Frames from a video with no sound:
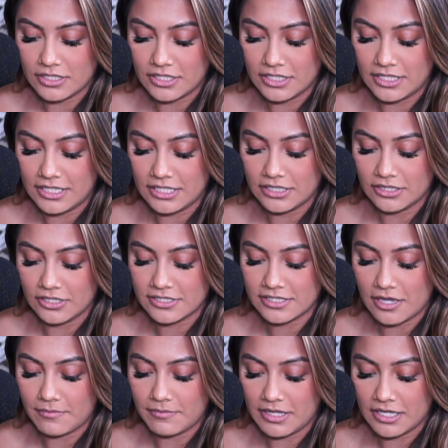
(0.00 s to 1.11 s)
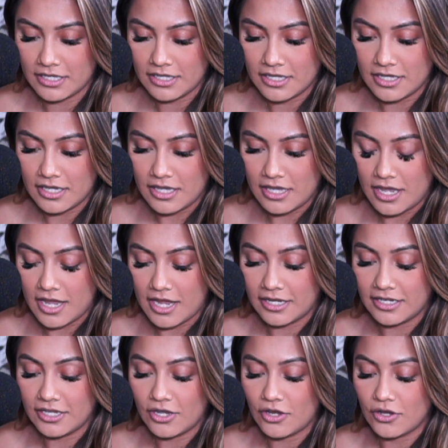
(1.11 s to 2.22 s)
he looks at me and
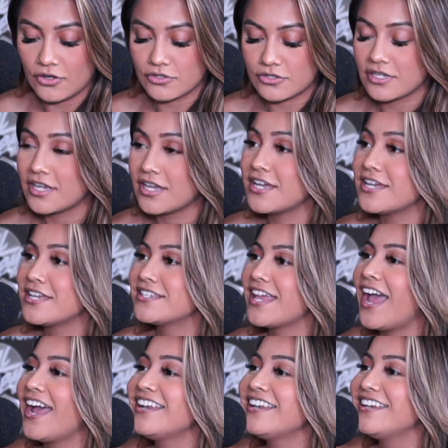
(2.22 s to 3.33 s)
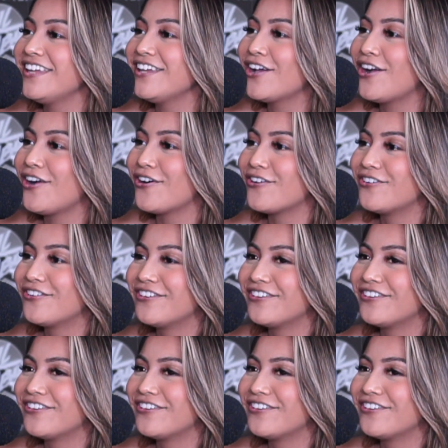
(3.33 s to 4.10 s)
he goes, say hi to Nico.